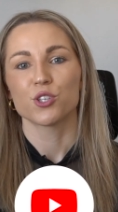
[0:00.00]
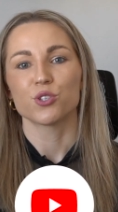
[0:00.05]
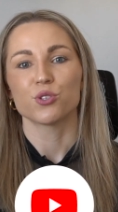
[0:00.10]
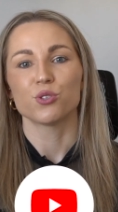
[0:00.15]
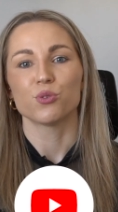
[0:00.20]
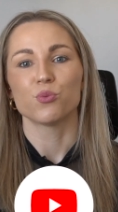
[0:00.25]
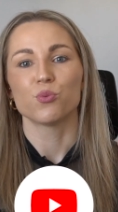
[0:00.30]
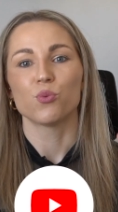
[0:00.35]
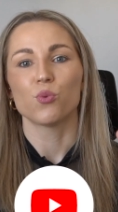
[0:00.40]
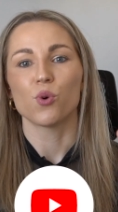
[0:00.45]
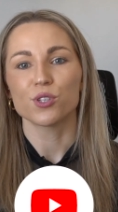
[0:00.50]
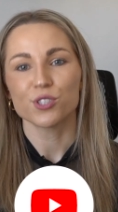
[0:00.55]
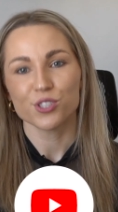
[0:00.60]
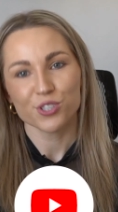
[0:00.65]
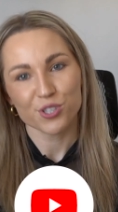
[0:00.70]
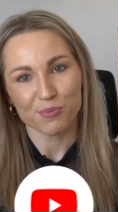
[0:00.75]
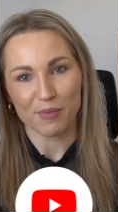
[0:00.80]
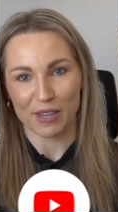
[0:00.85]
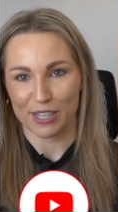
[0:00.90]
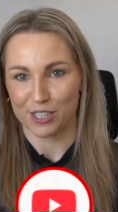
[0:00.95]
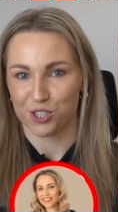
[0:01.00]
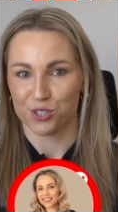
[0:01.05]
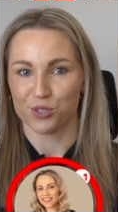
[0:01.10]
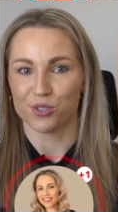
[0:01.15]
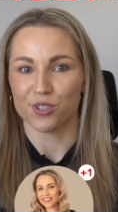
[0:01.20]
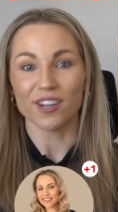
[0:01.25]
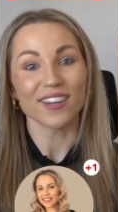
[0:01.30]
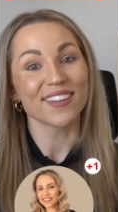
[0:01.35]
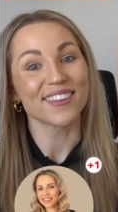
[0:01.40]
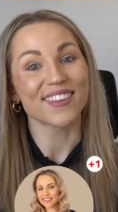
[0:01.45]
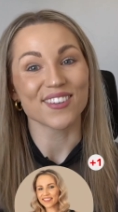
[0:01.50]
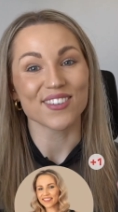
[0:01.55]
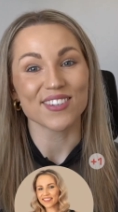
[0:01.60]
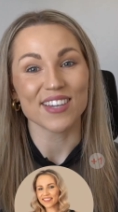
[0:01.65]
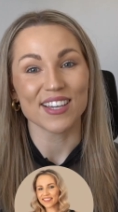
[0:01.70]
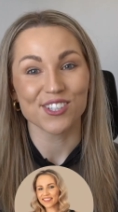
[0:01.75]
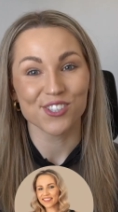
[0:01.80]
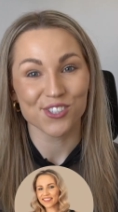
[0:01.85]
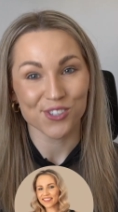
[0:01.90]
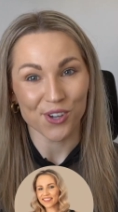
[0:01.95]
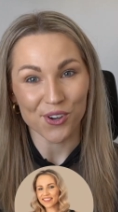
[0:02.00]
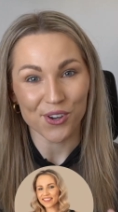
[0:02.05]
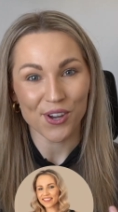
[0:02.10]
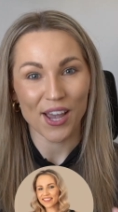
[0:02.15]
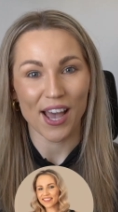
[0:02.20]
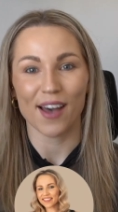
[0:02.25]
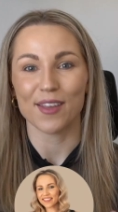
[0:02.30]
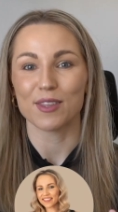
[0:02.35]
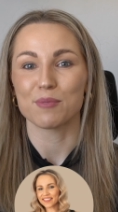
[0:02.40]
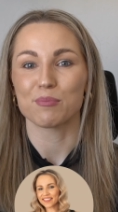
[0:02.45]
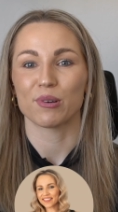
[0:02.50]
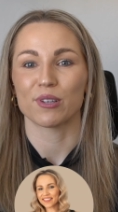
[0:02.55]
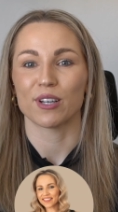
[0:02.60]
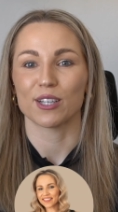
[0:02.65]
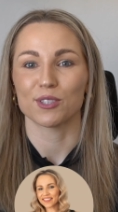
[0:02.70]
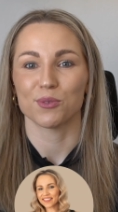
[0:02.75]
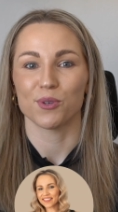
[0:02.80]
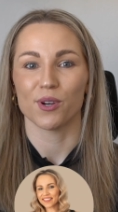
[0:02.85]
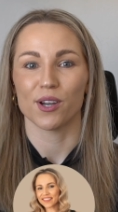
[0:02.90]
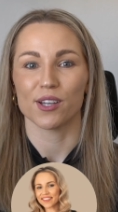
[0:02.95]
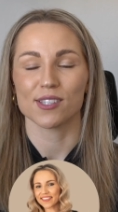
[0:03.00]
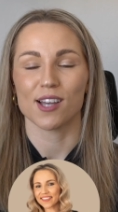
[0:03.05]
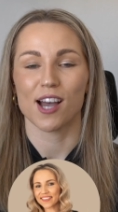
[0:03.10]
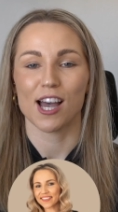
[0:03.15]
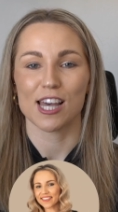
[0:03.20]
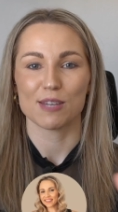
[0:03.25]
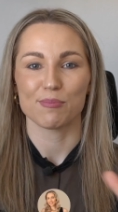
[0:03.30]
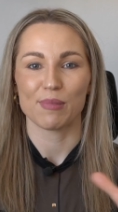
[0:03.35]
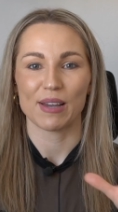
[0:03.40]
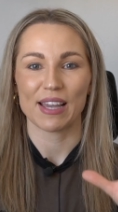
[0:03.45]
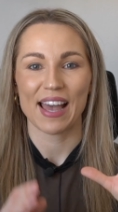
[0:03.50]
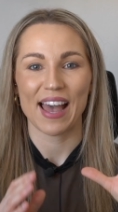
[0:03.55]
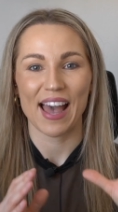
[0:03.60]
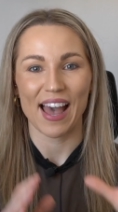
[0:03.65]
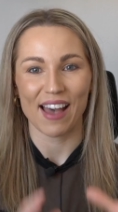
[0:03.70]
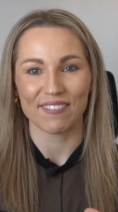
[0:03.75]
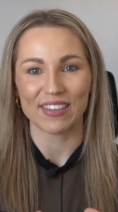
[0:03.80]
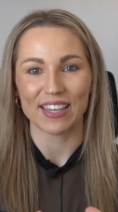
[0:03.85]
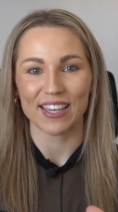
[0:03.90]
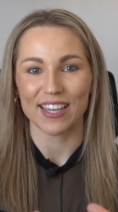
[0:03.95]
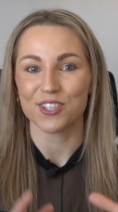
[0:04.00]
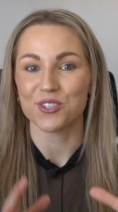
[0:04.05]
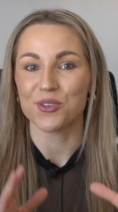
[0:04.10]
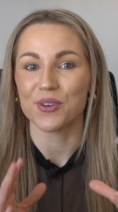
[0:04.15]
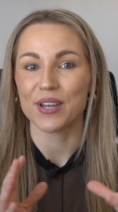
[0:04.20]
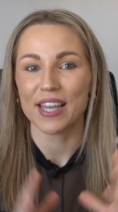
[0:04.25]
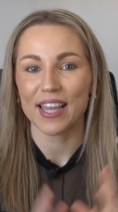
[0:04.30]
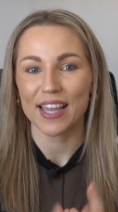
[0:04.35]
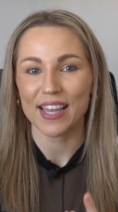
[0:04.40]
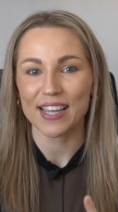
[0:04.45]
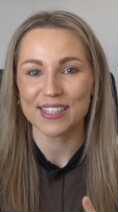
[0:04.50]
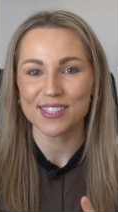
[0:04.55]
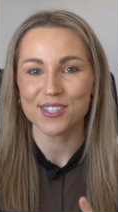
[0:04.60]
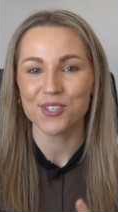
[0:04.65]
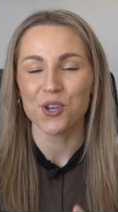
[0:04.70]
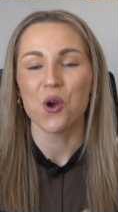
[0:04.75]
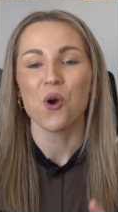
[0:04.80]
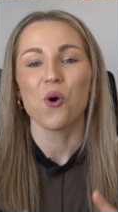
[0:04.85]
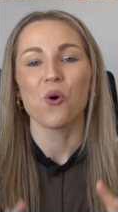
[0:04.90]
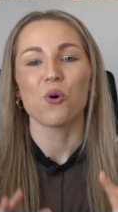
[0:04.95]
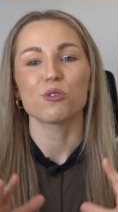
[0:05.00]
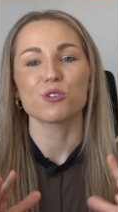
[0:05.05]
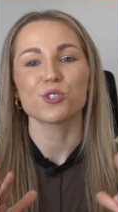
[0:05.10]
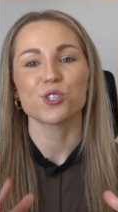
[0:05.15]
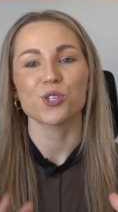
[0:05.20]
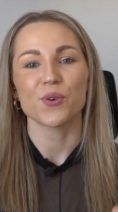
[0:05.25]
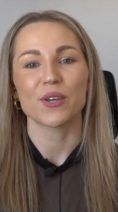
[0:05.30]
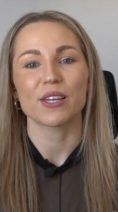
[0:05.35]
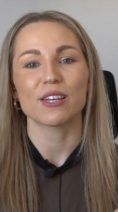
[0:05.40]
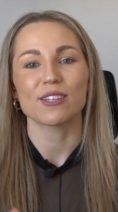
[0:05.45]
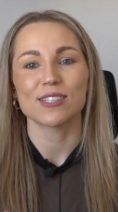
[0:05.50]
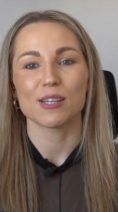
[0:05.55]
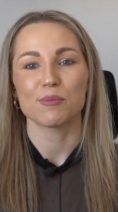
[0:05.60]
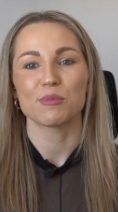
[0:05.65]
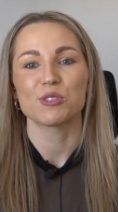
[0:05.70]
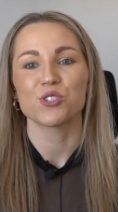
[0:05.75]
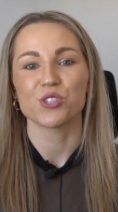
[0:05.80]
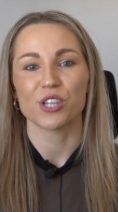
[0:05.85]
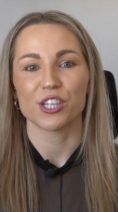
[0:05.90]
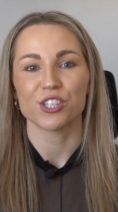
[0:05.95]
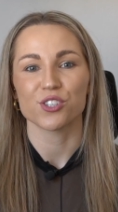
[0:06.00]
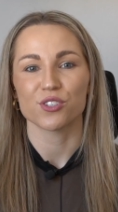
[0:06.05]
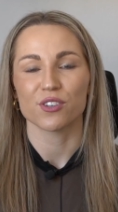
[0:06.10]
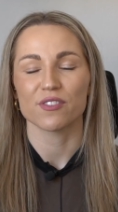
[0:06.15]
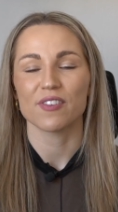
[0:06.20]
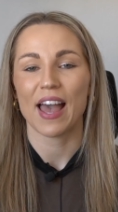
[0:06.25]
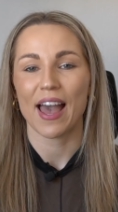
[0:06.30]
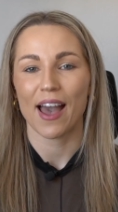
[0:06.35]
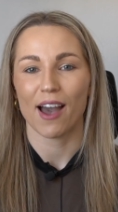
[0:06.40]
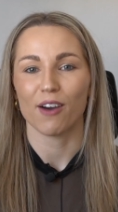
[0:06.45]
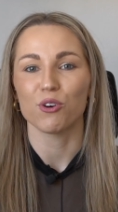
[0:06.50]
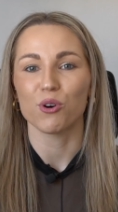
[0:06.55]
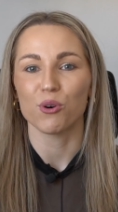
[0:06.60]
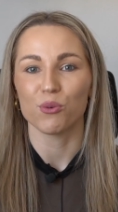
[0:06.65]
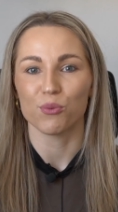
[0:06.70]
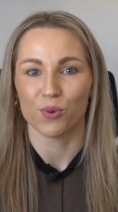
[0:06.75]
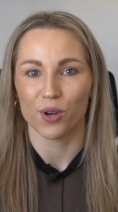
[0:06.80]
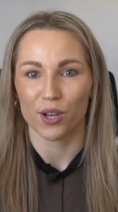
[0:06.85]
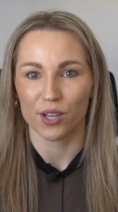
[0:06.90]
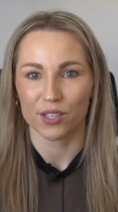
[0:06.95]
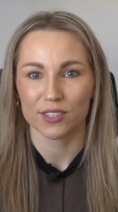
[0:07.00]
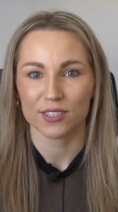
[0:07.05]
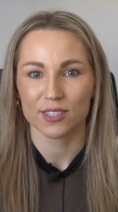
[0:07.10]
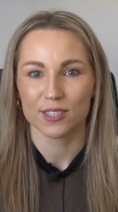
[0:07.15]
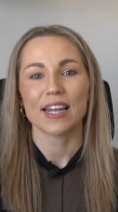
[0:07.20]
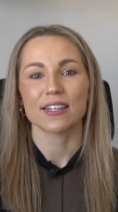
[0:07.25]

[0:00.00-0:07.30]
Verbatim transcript: You want to make sure that you show how the product works, either by having it in your hands or showing a demonstration of how it works.